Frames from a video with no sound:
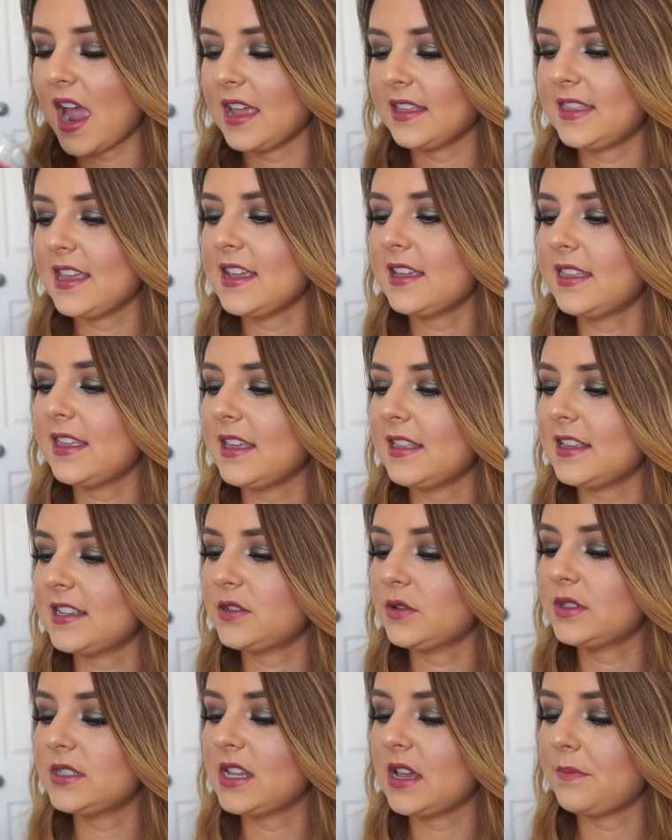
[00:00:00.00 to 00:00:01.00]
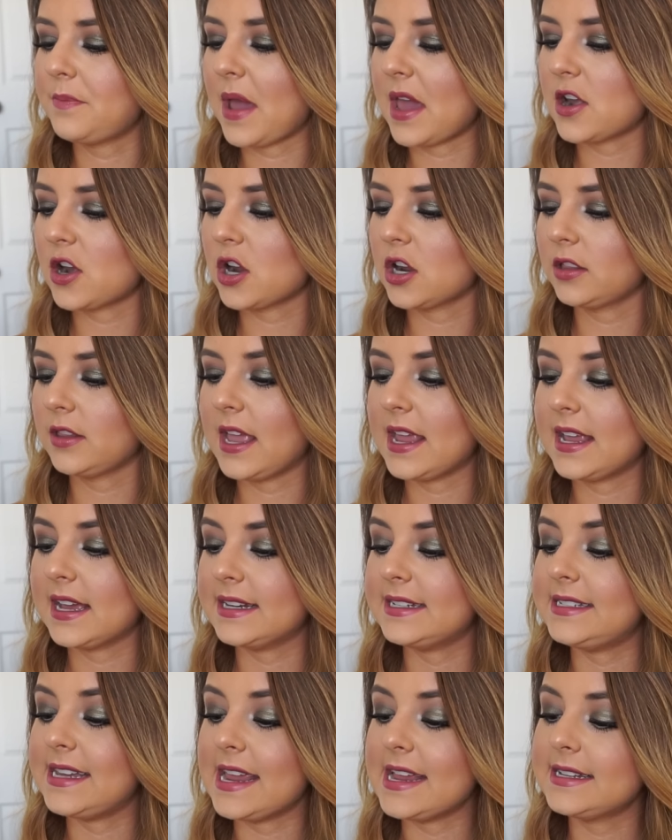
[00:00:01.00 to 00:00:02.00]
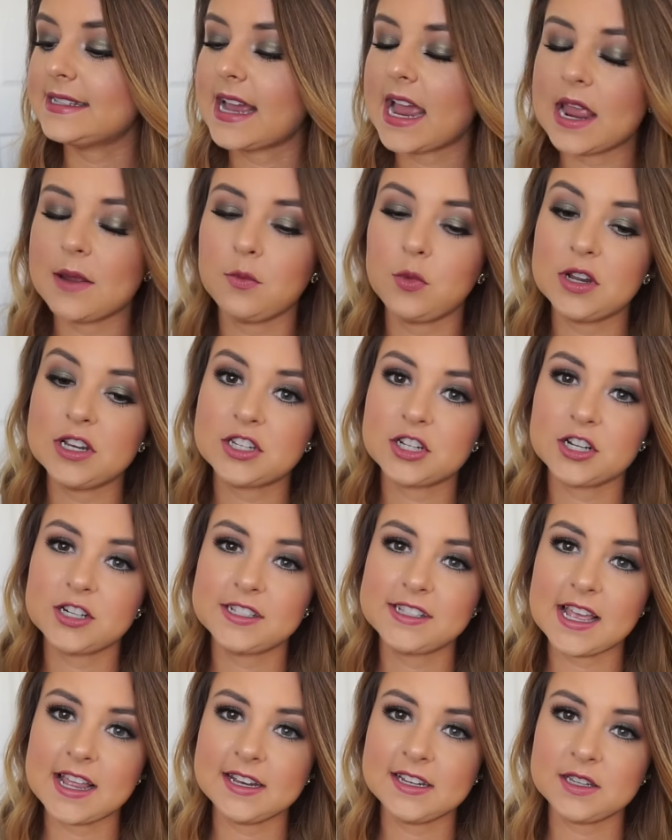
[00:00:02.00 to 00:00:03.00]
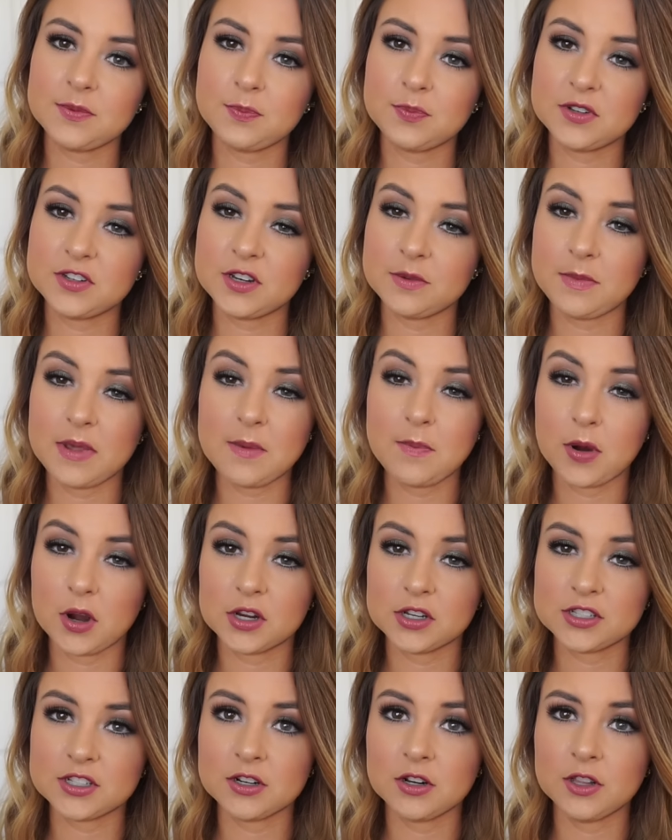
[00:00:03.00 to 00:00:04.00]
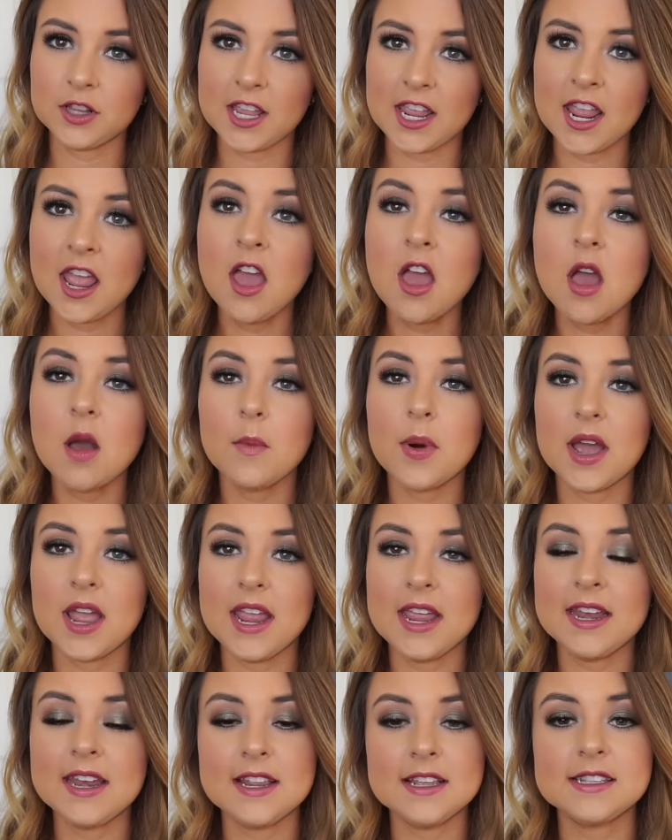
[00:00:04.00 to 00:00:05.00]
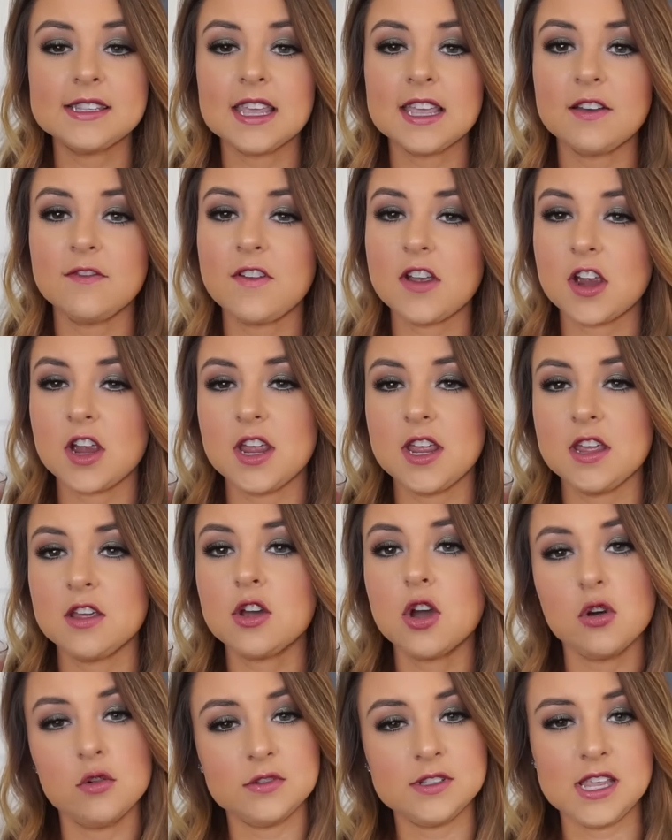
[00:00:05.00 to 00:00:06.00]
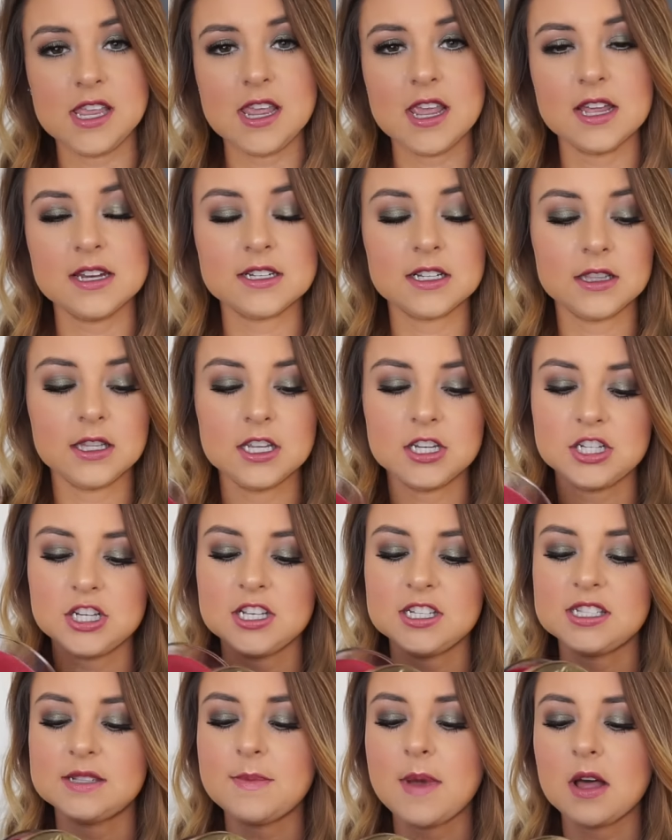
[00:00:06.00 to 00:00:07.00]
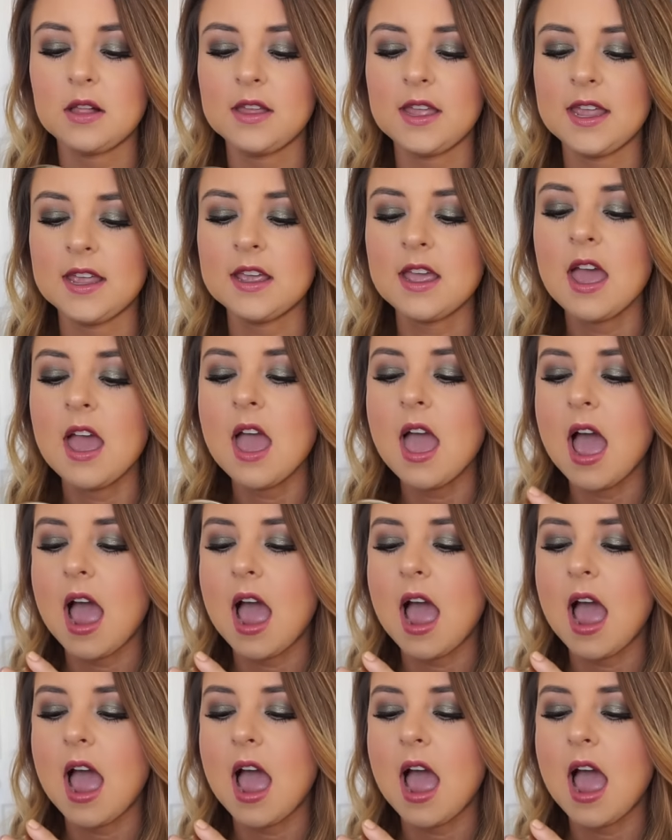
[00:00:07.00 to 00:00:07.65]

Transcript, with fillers: I think that this one's a better like a daytime winter scent to me personally, but it is like very cozy and delicious smelling.